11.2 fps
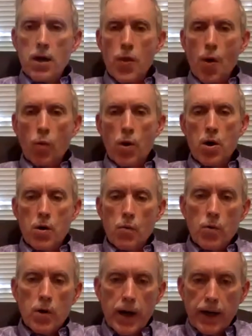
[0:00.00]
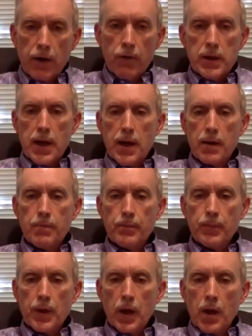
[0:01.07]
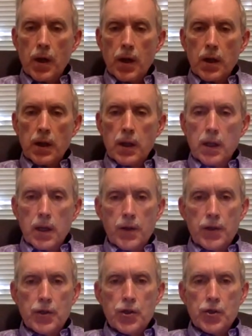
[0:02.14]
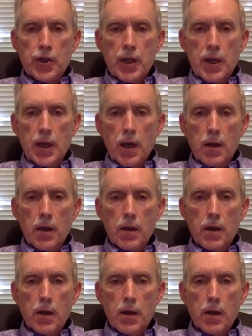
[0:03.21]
on the wrong one every time. This is the